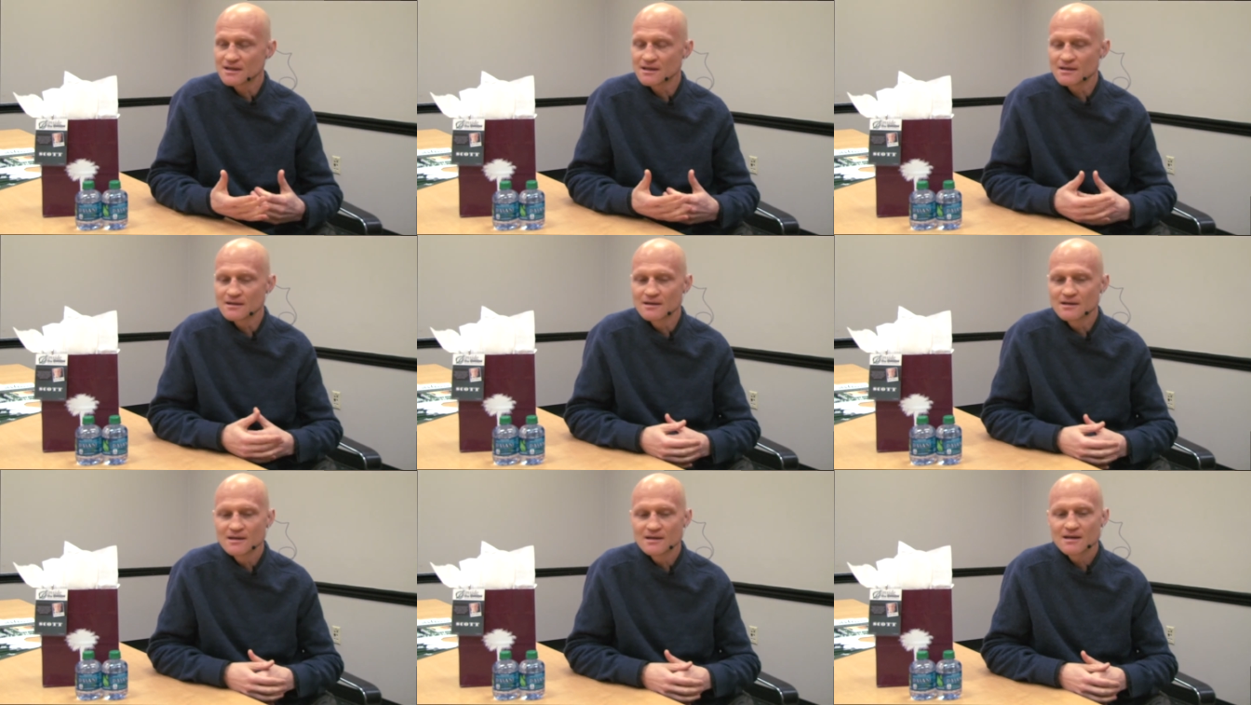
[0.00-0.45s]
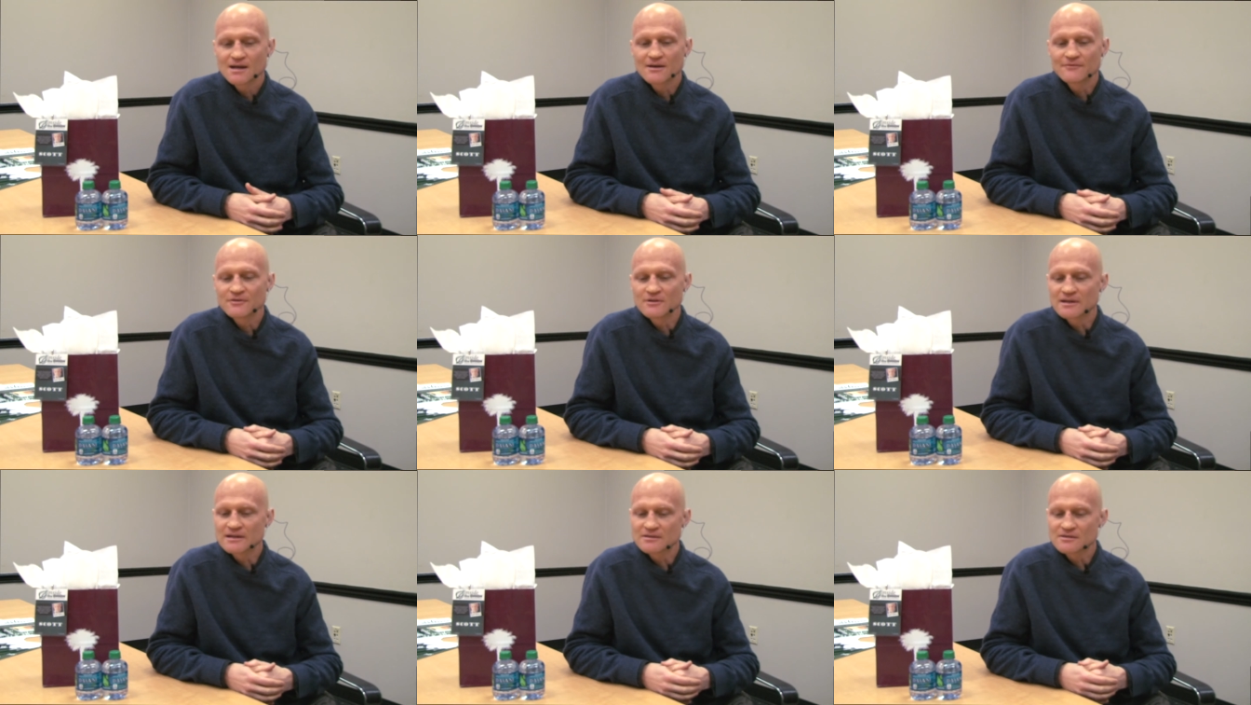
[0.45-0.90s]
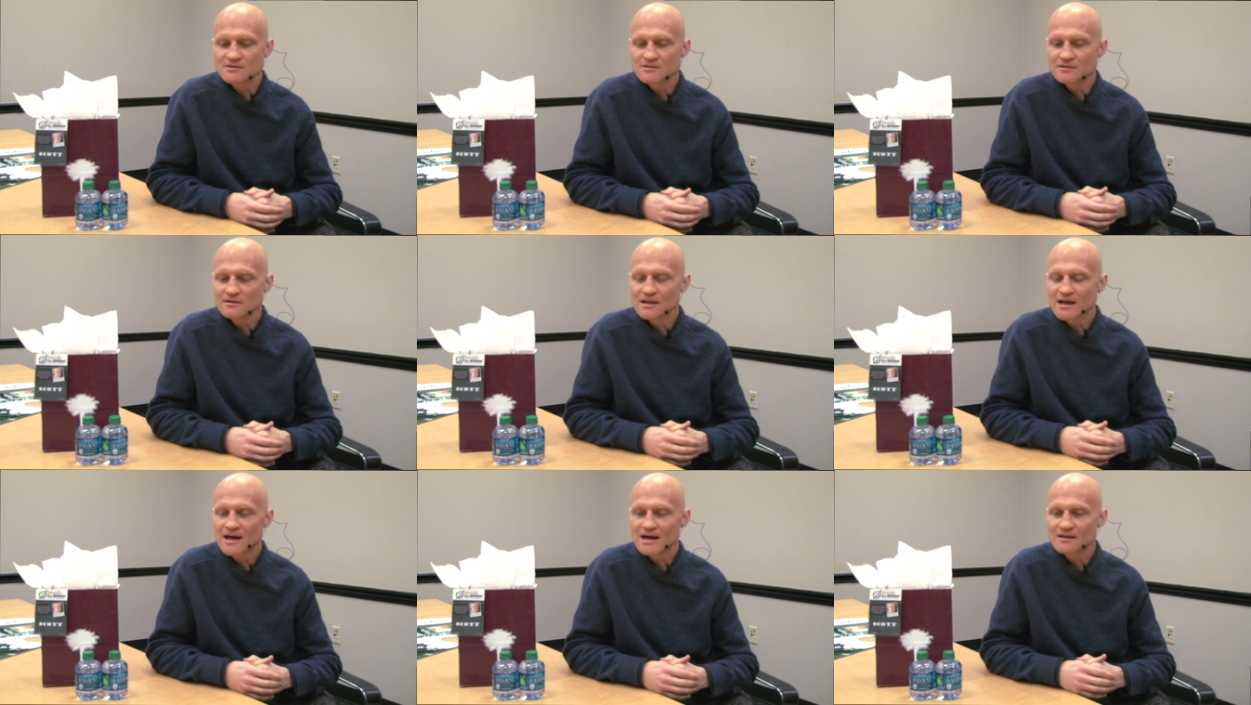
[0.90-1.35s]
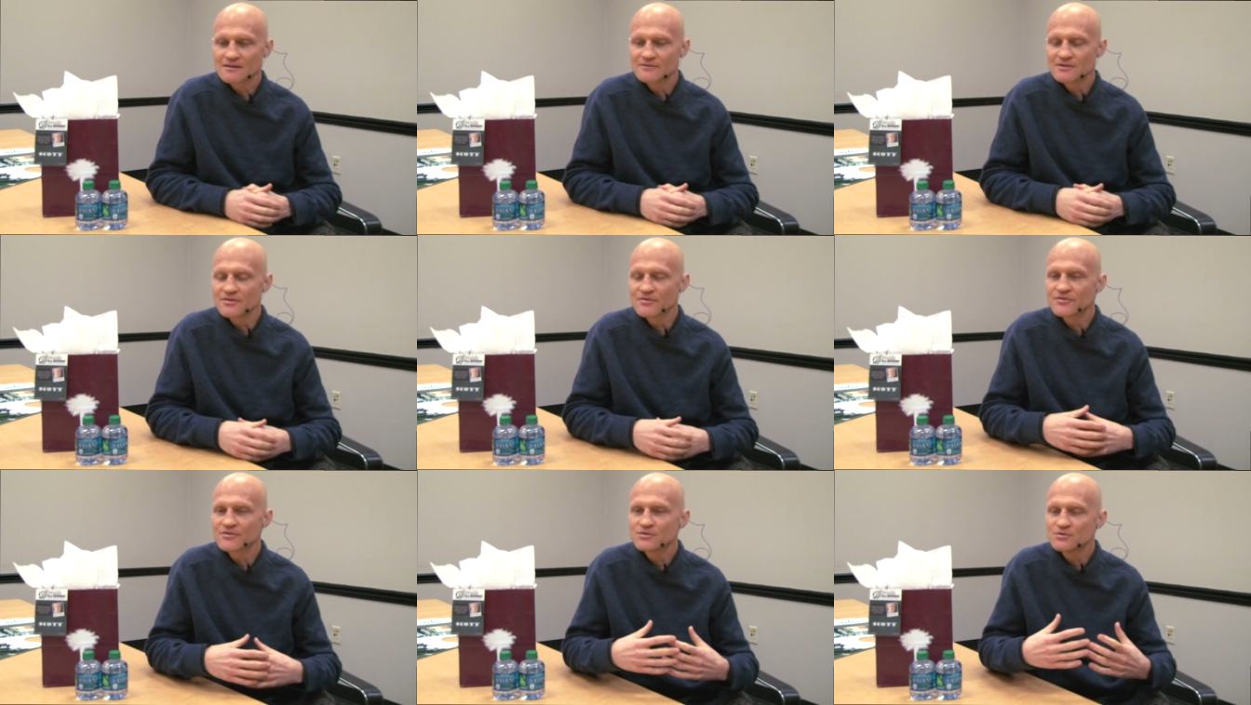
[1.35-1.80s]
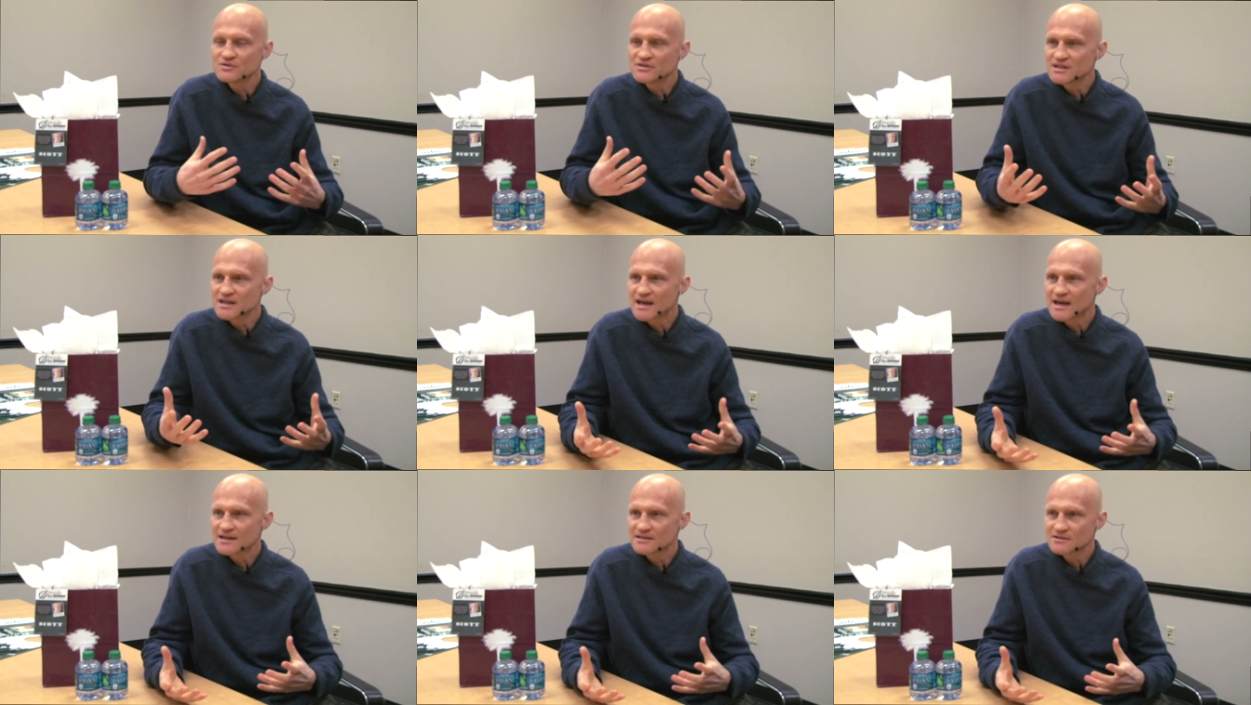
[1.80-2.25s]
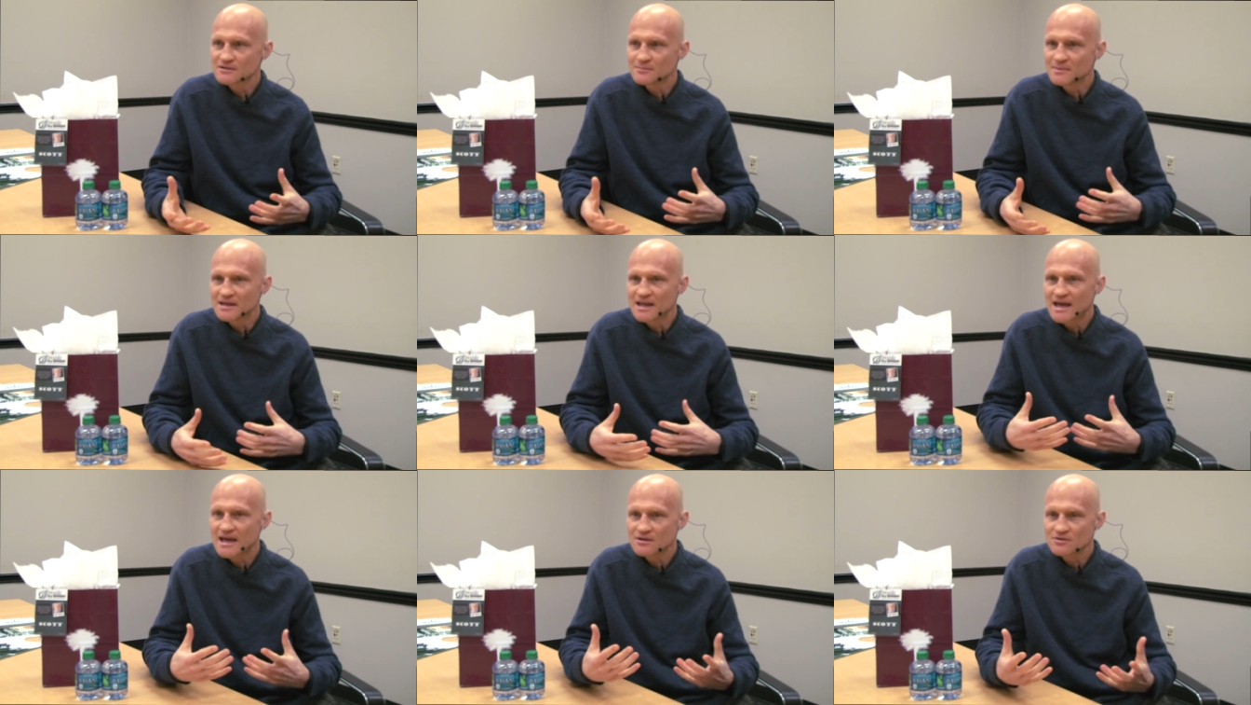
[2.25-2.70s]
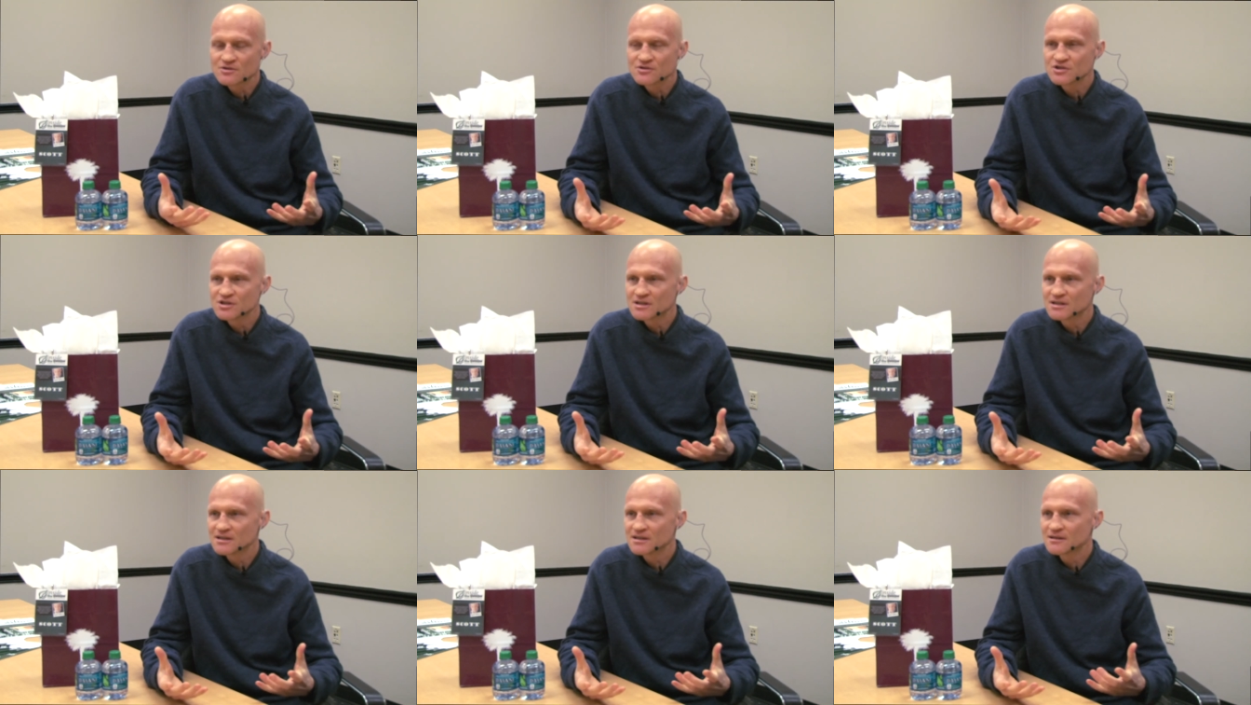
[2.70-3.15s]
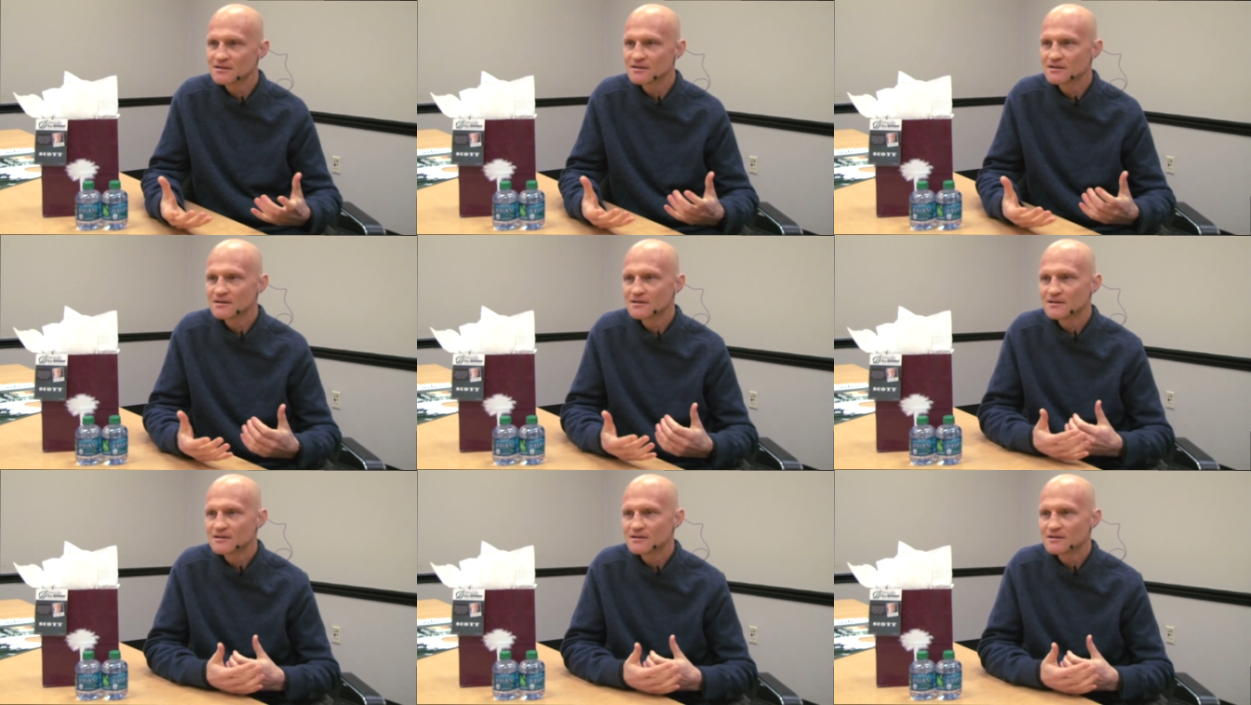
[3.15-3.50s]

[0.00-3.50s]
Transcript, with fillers: And I feel like there's a lot of enthusiasm and energy